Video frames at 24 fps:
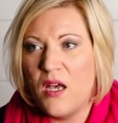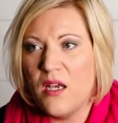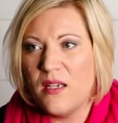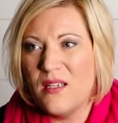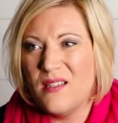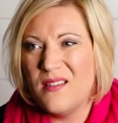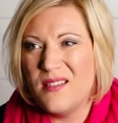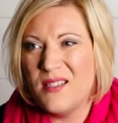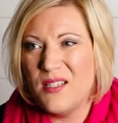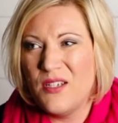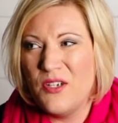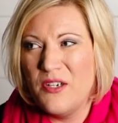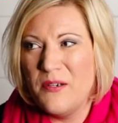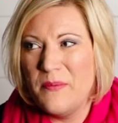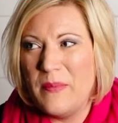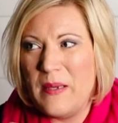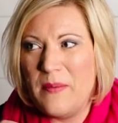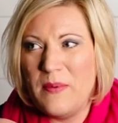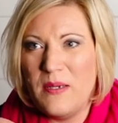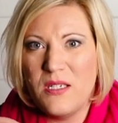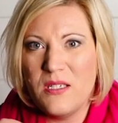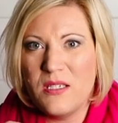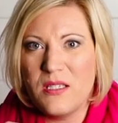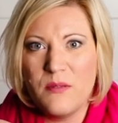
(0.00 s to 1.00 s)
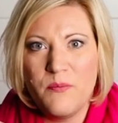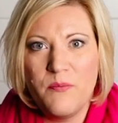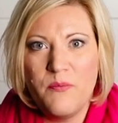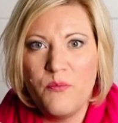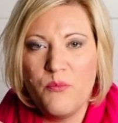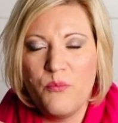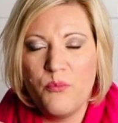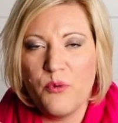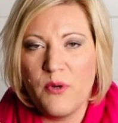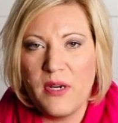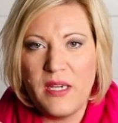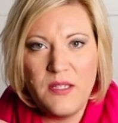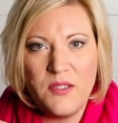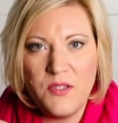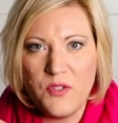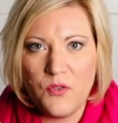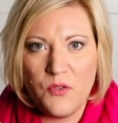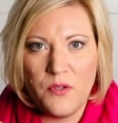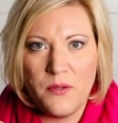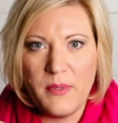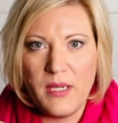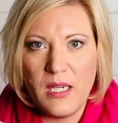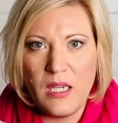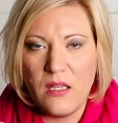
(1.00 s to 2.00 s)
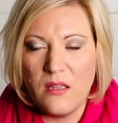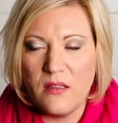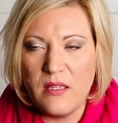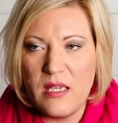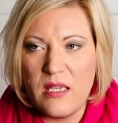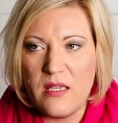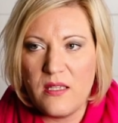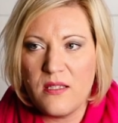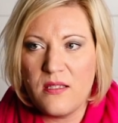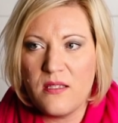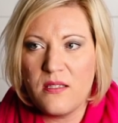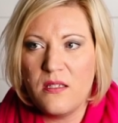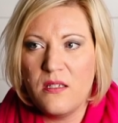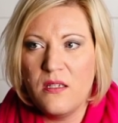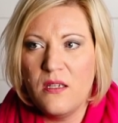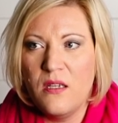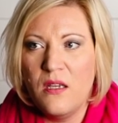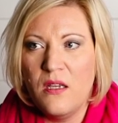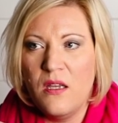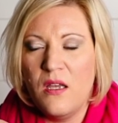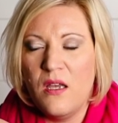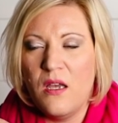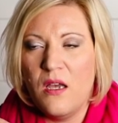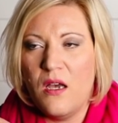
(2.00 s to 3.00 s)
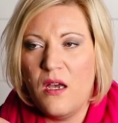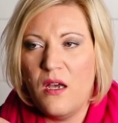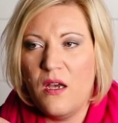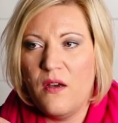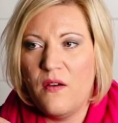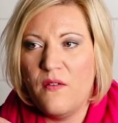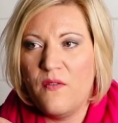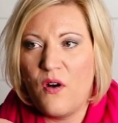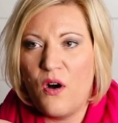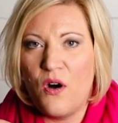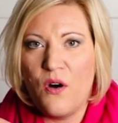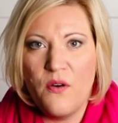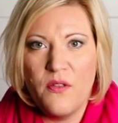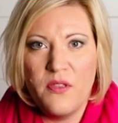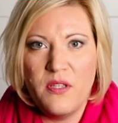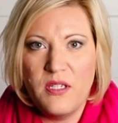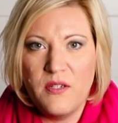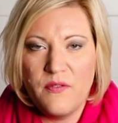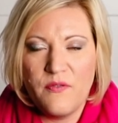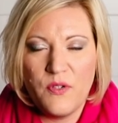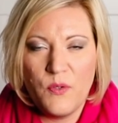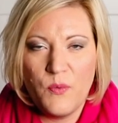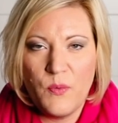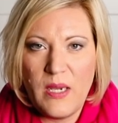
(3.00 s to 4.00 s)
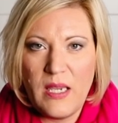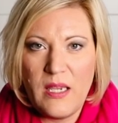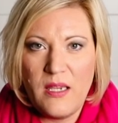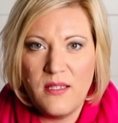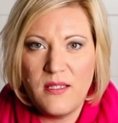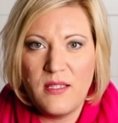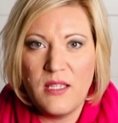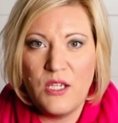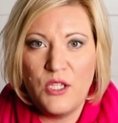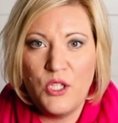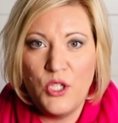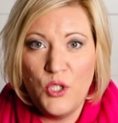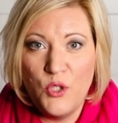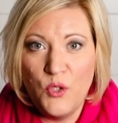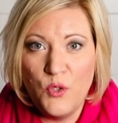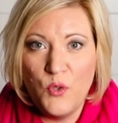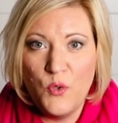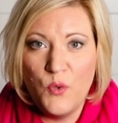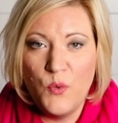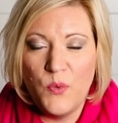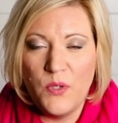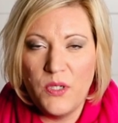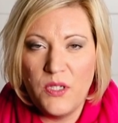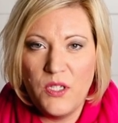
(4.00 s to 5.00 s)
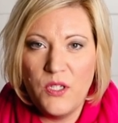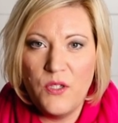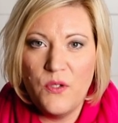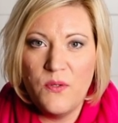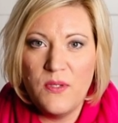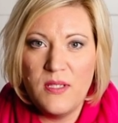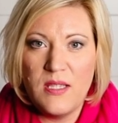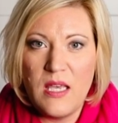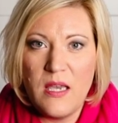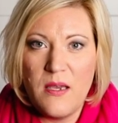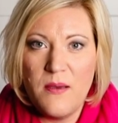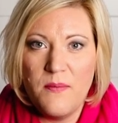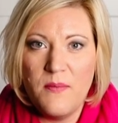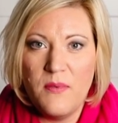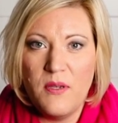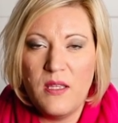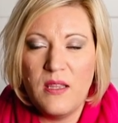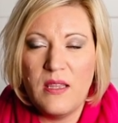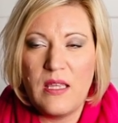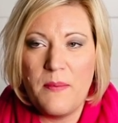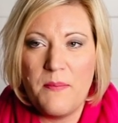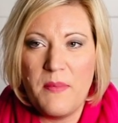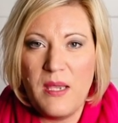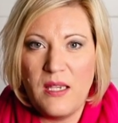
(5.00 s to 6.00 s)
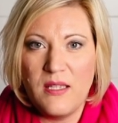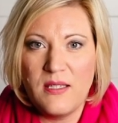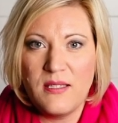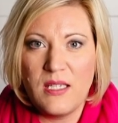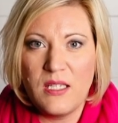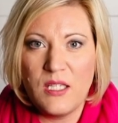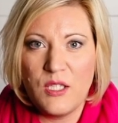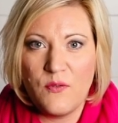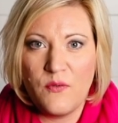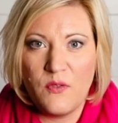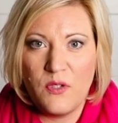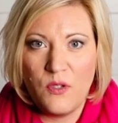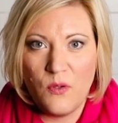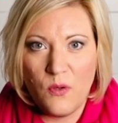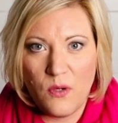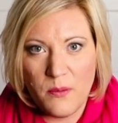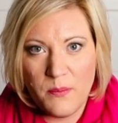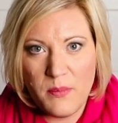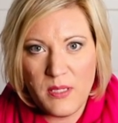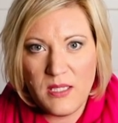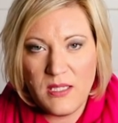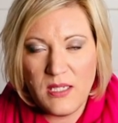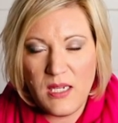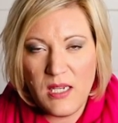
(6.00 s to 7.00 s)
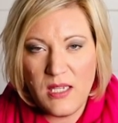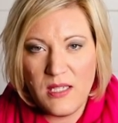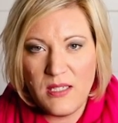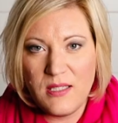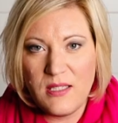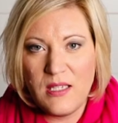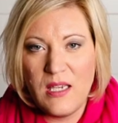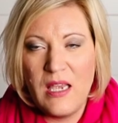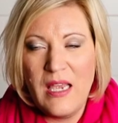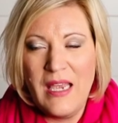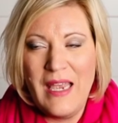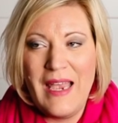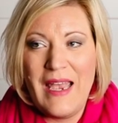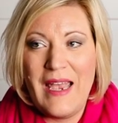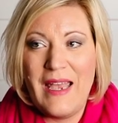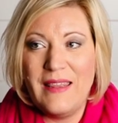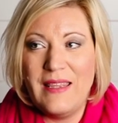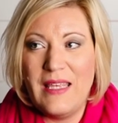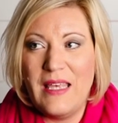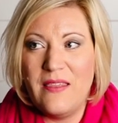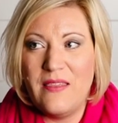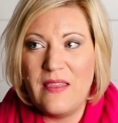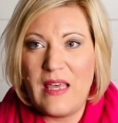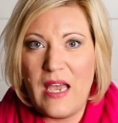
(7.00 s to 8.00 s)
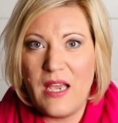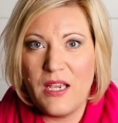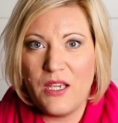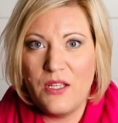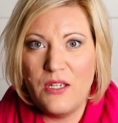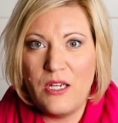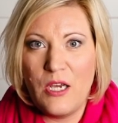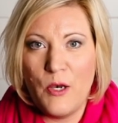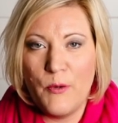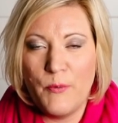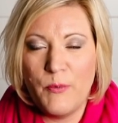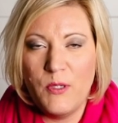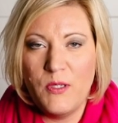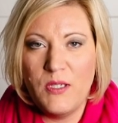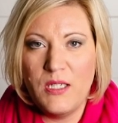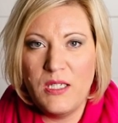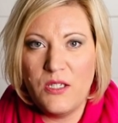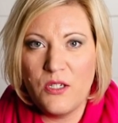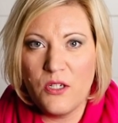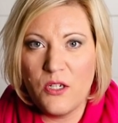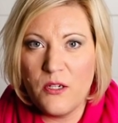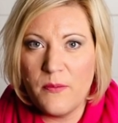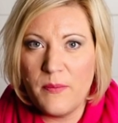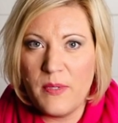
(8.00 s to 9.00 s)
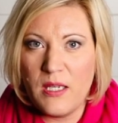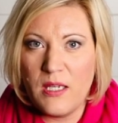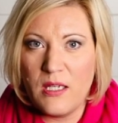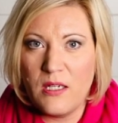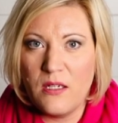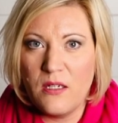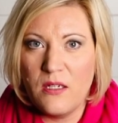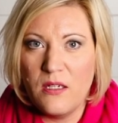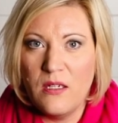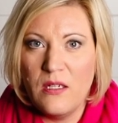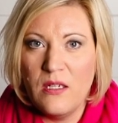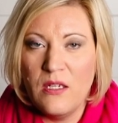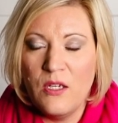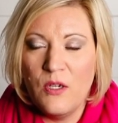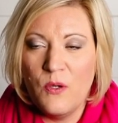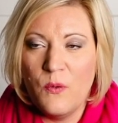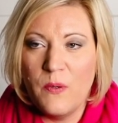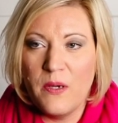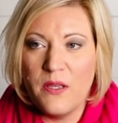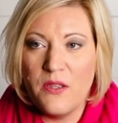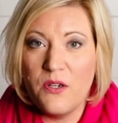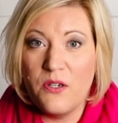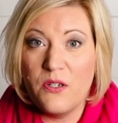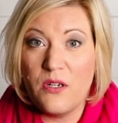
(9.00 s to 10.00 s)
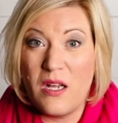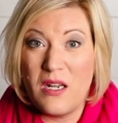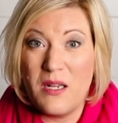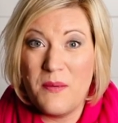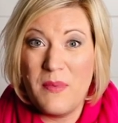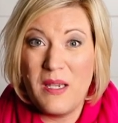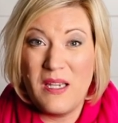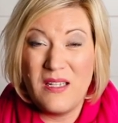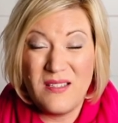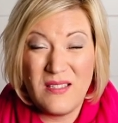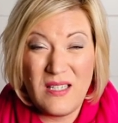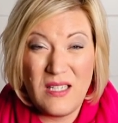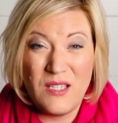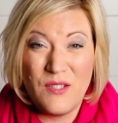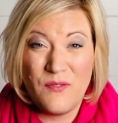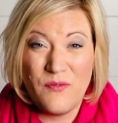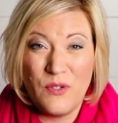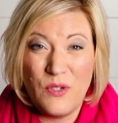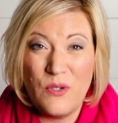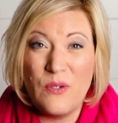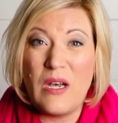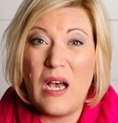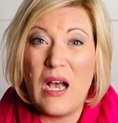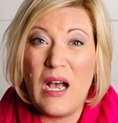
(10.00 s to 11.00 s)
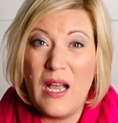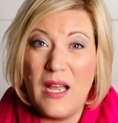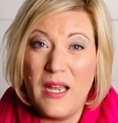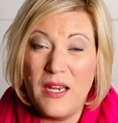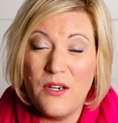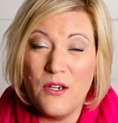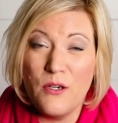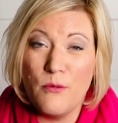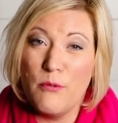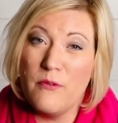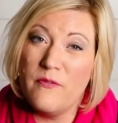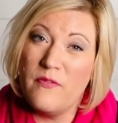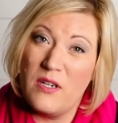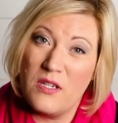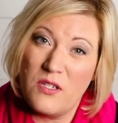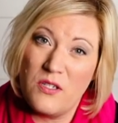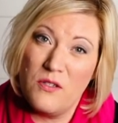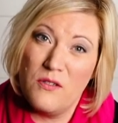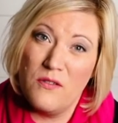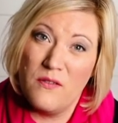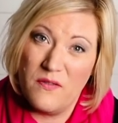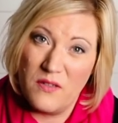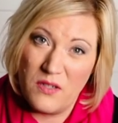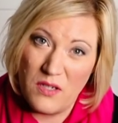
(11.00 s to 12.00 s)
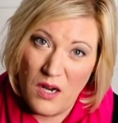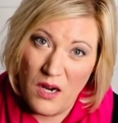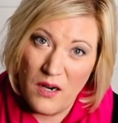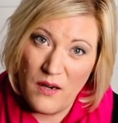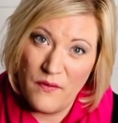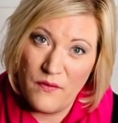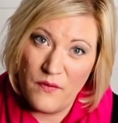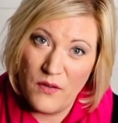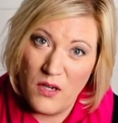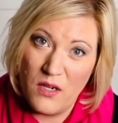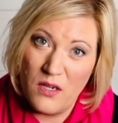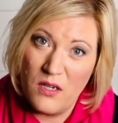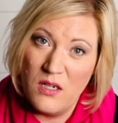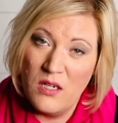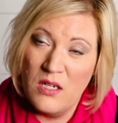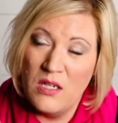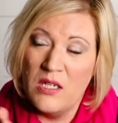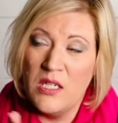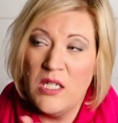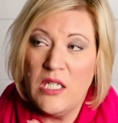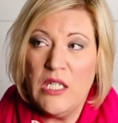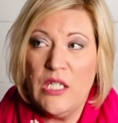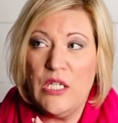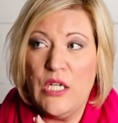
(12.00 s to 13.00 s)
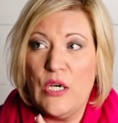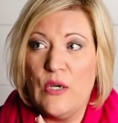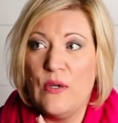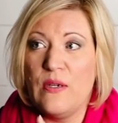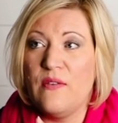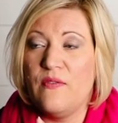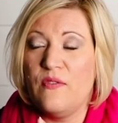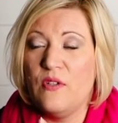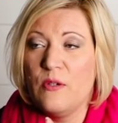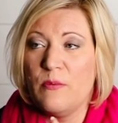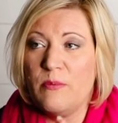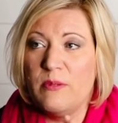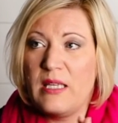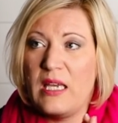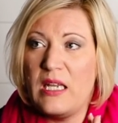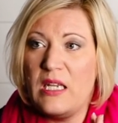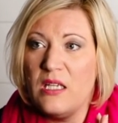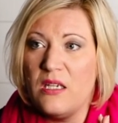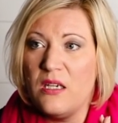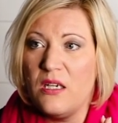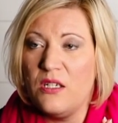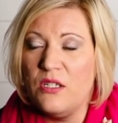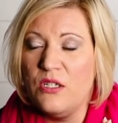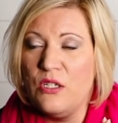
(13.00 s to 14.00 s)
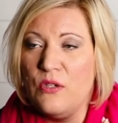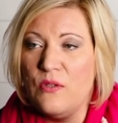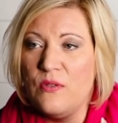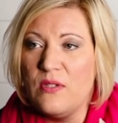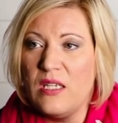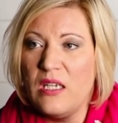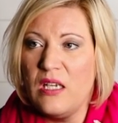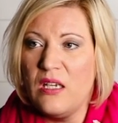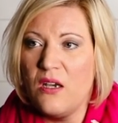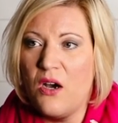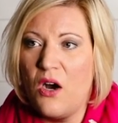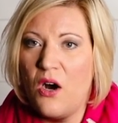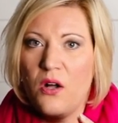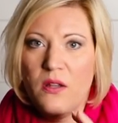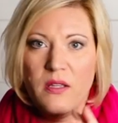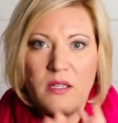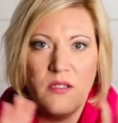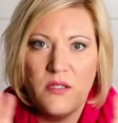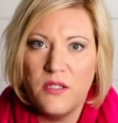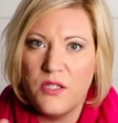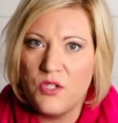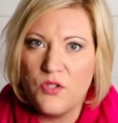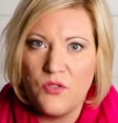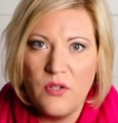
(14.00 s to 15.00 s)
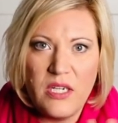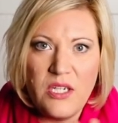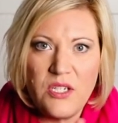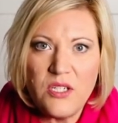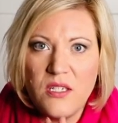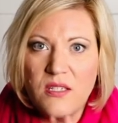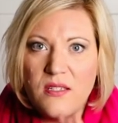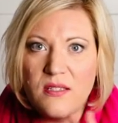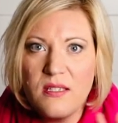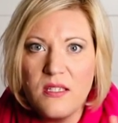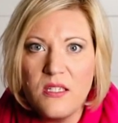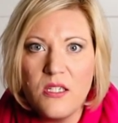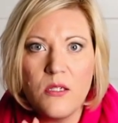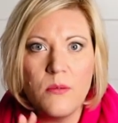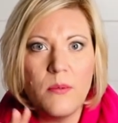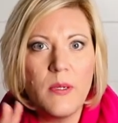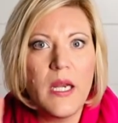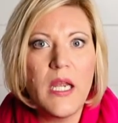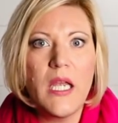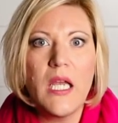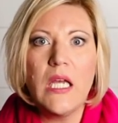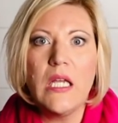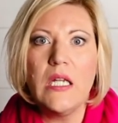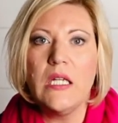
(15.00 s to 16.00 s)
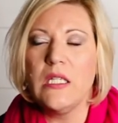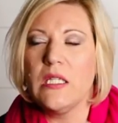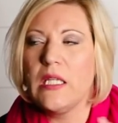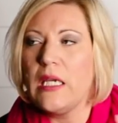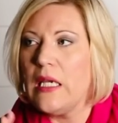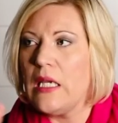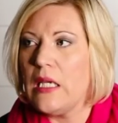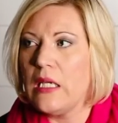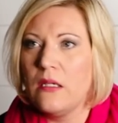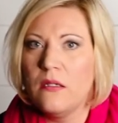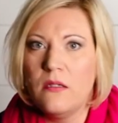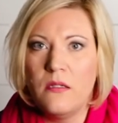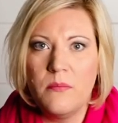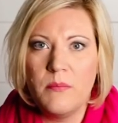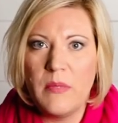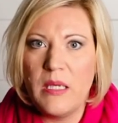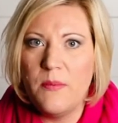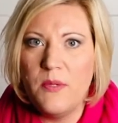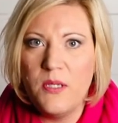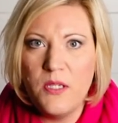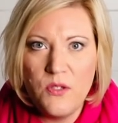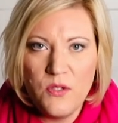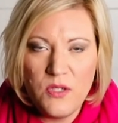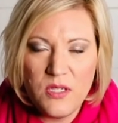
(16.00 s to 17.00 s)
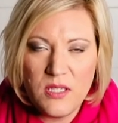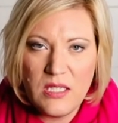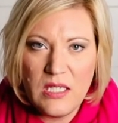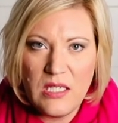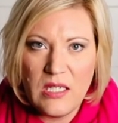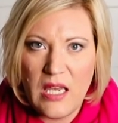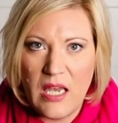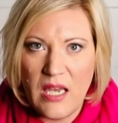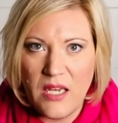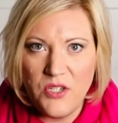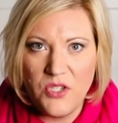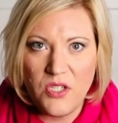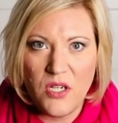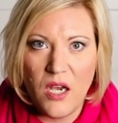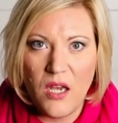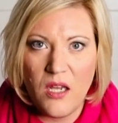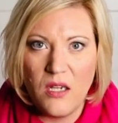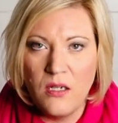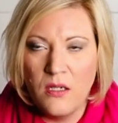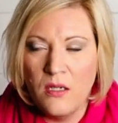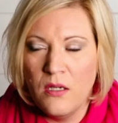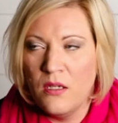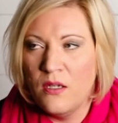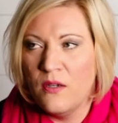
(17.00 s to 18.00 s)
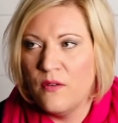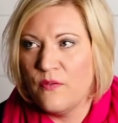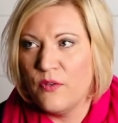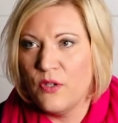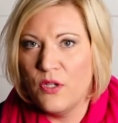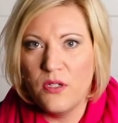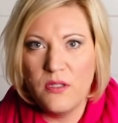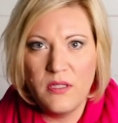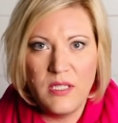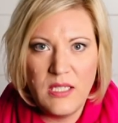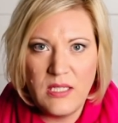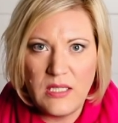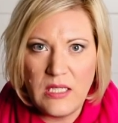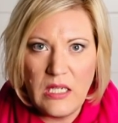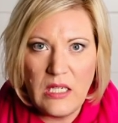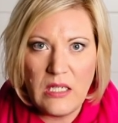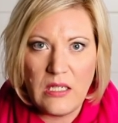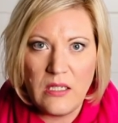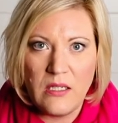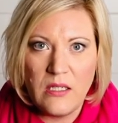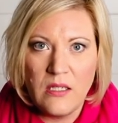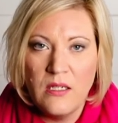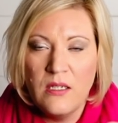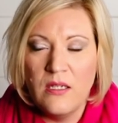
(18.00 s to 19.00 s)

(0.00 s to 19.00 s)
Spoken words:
consider maybe just brainstorming a list of all the different ways that you would use them that make sense for your business. And then that could help you determine whether or not it makes sense for you to hire a professional photographer. You know, if you're planning on using all illustrations in your brand, like maybe you just need a headshot for your LinkedIn.